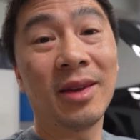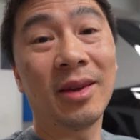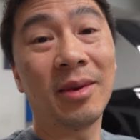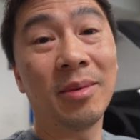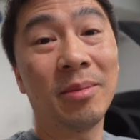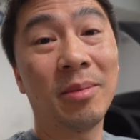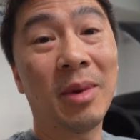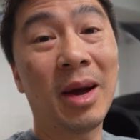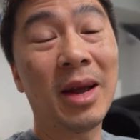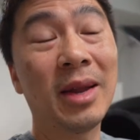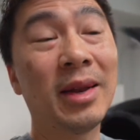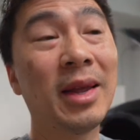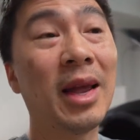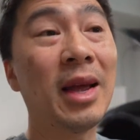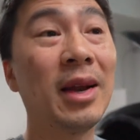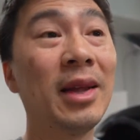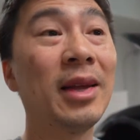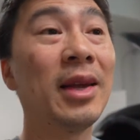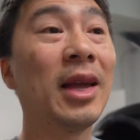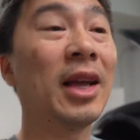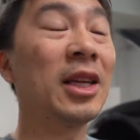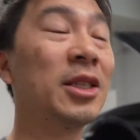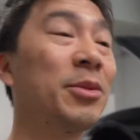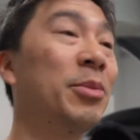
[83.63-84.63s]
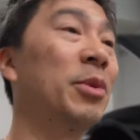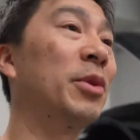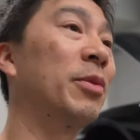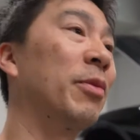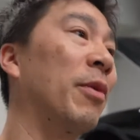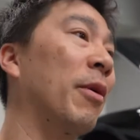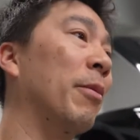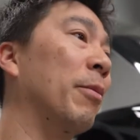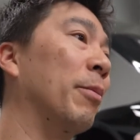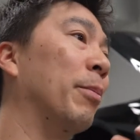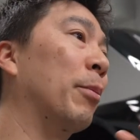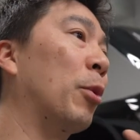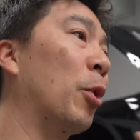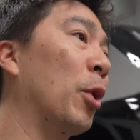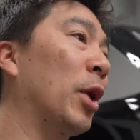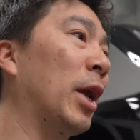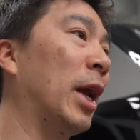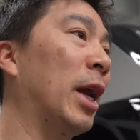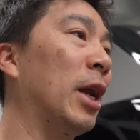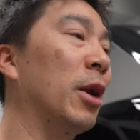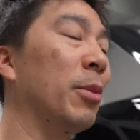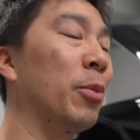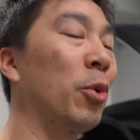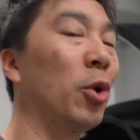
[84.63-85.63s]
my daily gets me from point
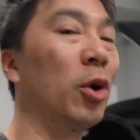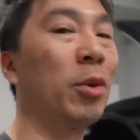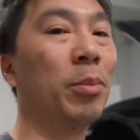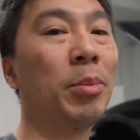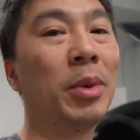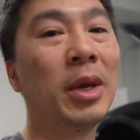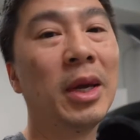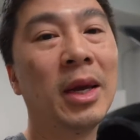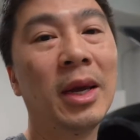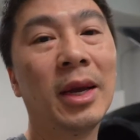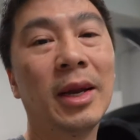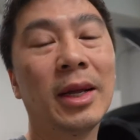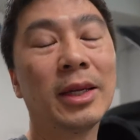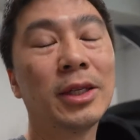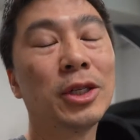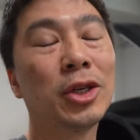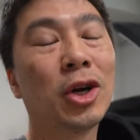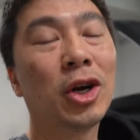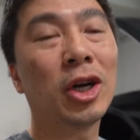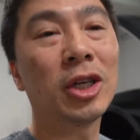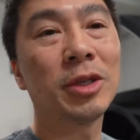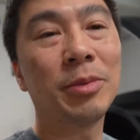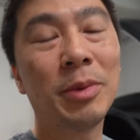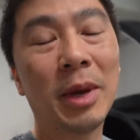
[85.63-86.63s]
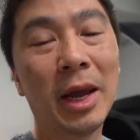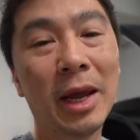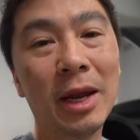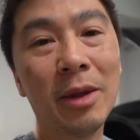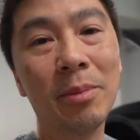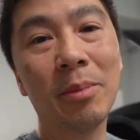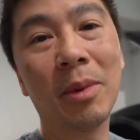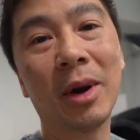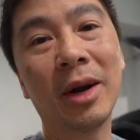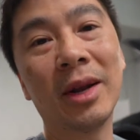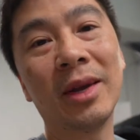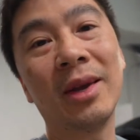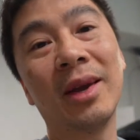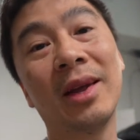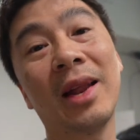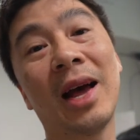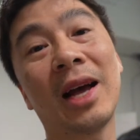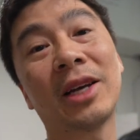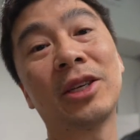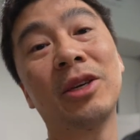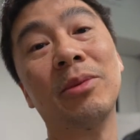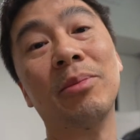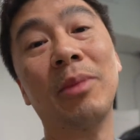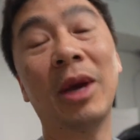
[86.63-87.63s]
A to point B. It doesn't cost me any money. It
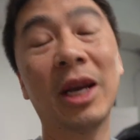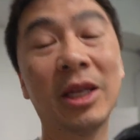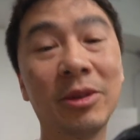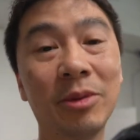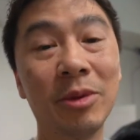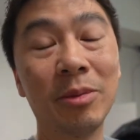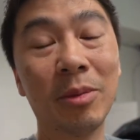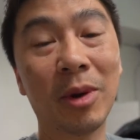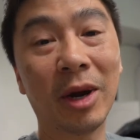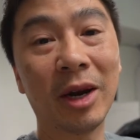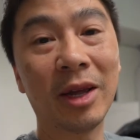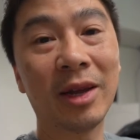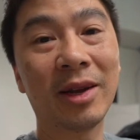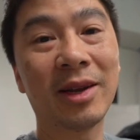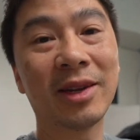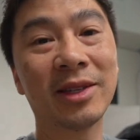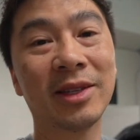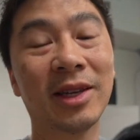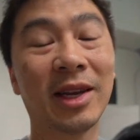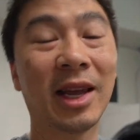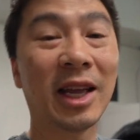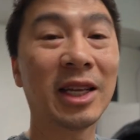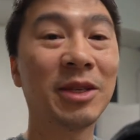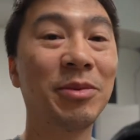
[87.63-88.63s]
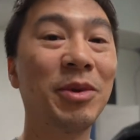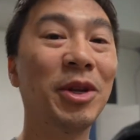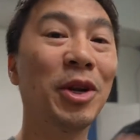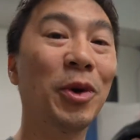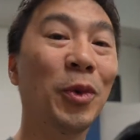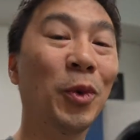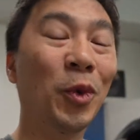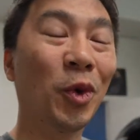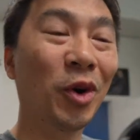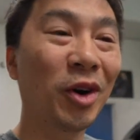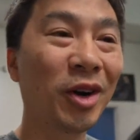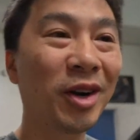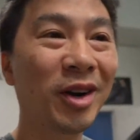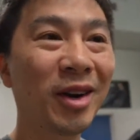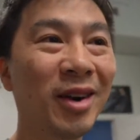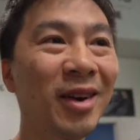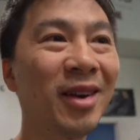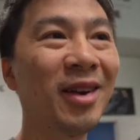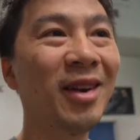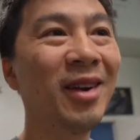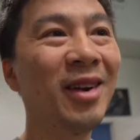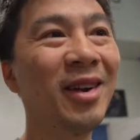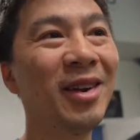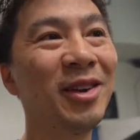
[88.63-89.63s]
actually makes me money because it gets me to work.
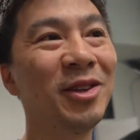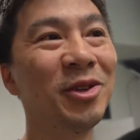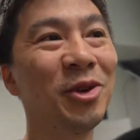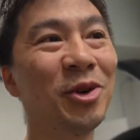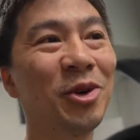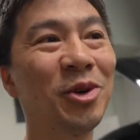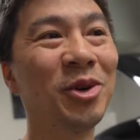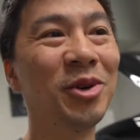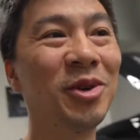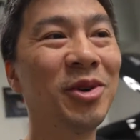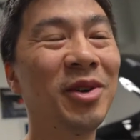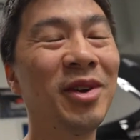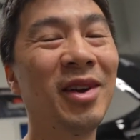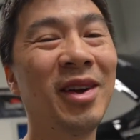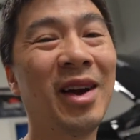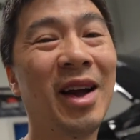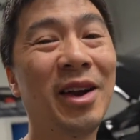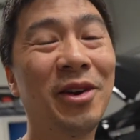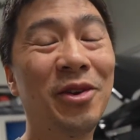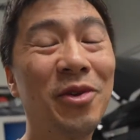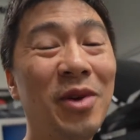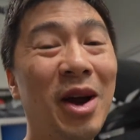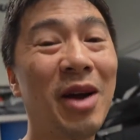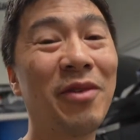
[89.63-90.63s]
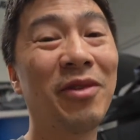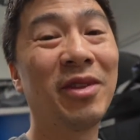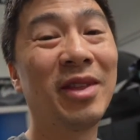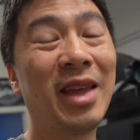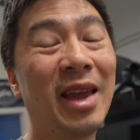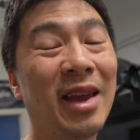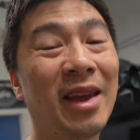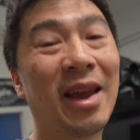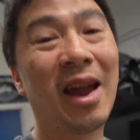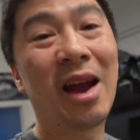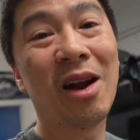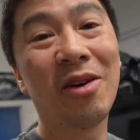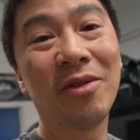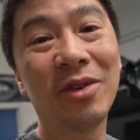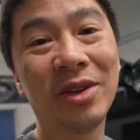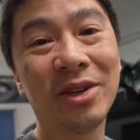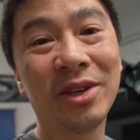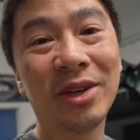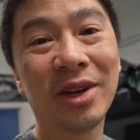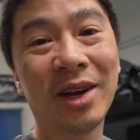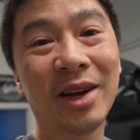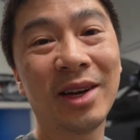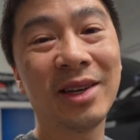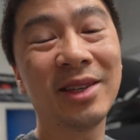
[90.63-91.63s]
So I do have to take care of it,
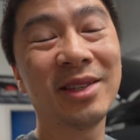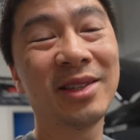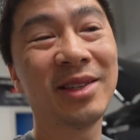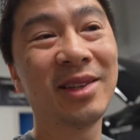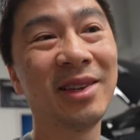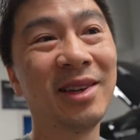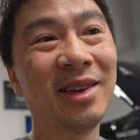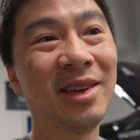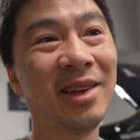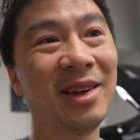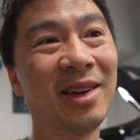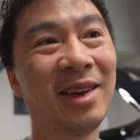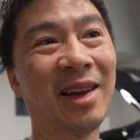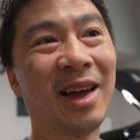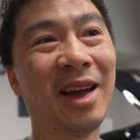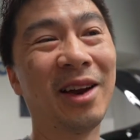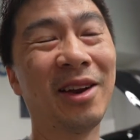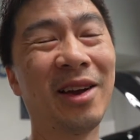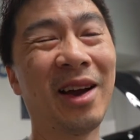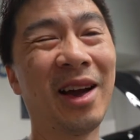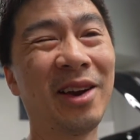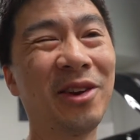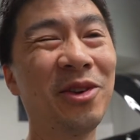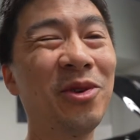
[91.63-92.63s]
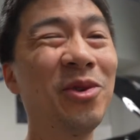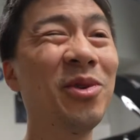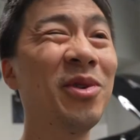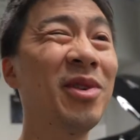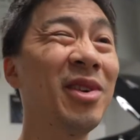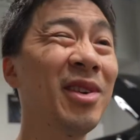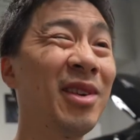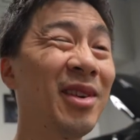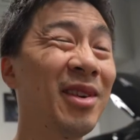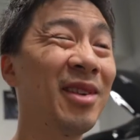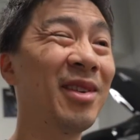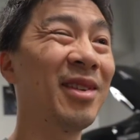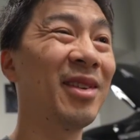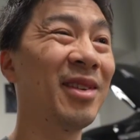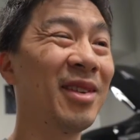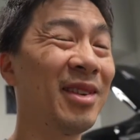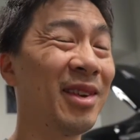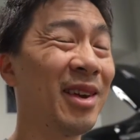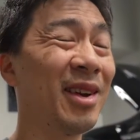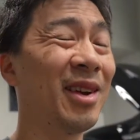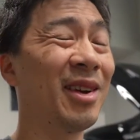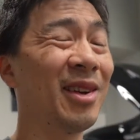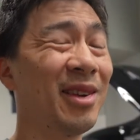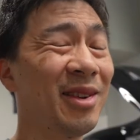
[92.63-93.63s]
you guys. And I do,
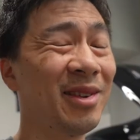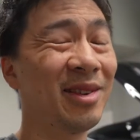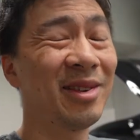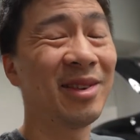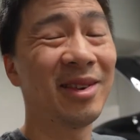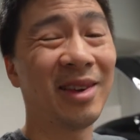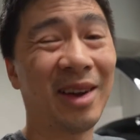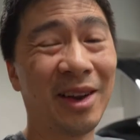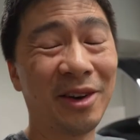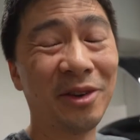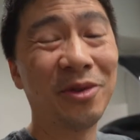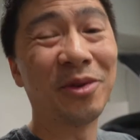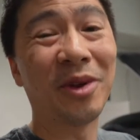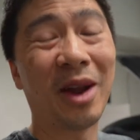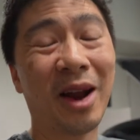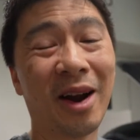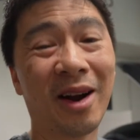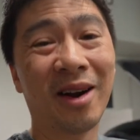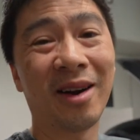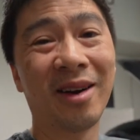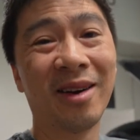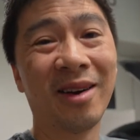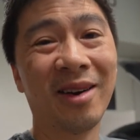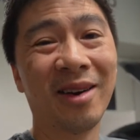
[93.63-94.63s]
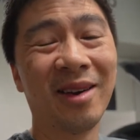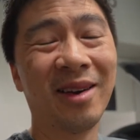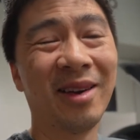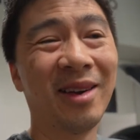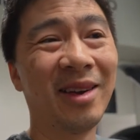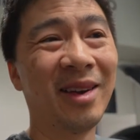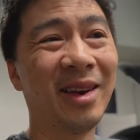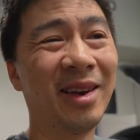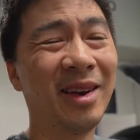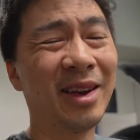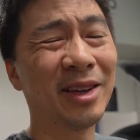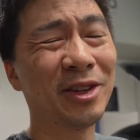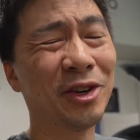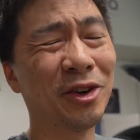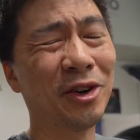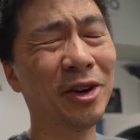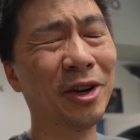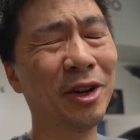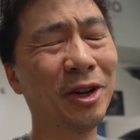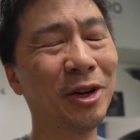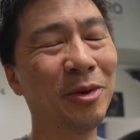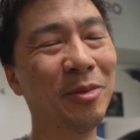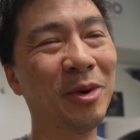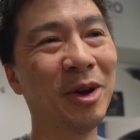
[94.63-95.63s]
yeah, I do care. It does hurt a
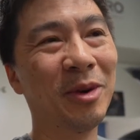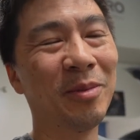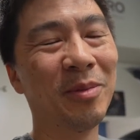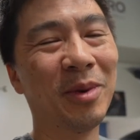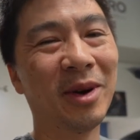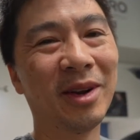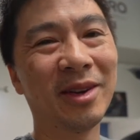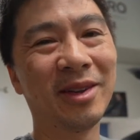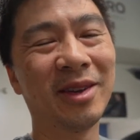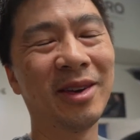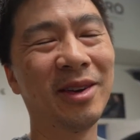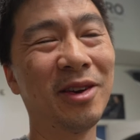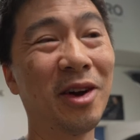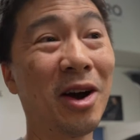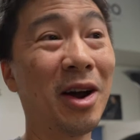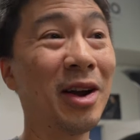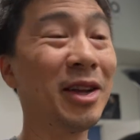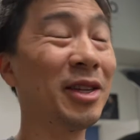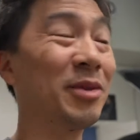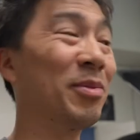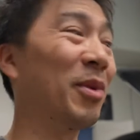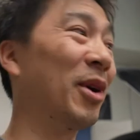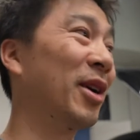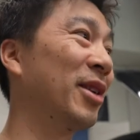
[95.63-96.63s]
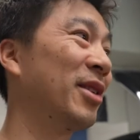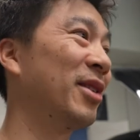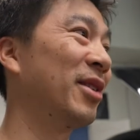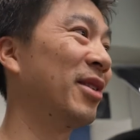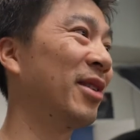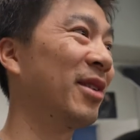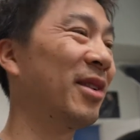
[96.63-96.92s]
little bit, but not as much.